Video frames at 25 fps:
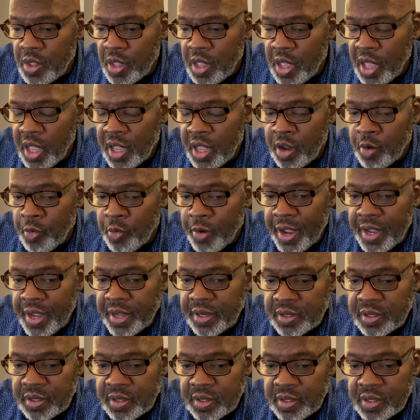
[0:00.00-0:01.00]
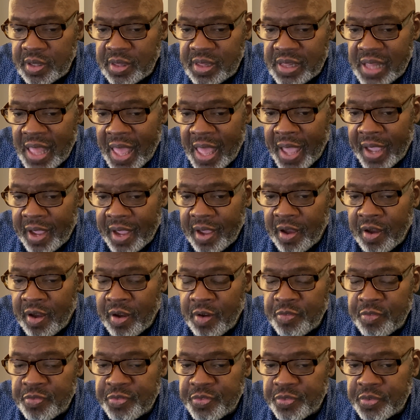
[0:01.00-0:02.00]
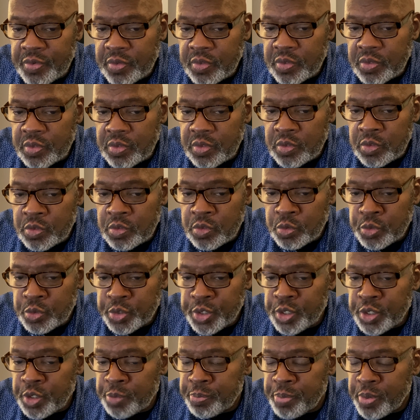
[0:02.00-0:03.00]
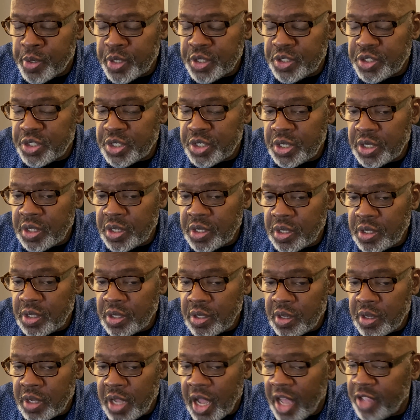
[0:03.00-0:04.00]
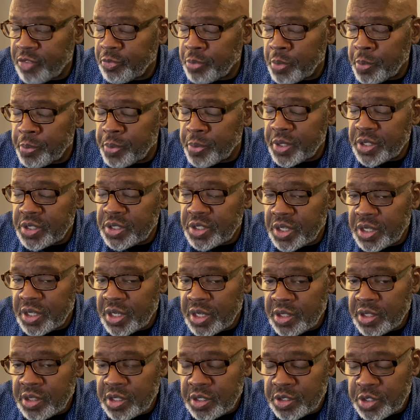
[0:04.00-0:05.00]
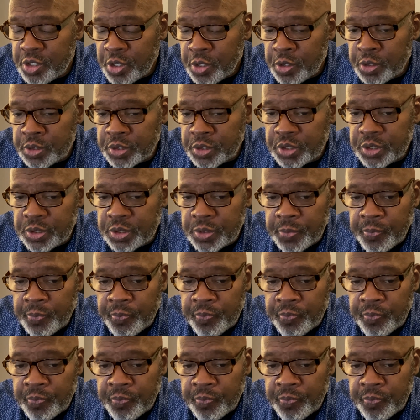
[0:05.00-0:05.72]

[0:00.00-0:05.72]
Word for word: a great lack of real preaching, gospel preaching in the church.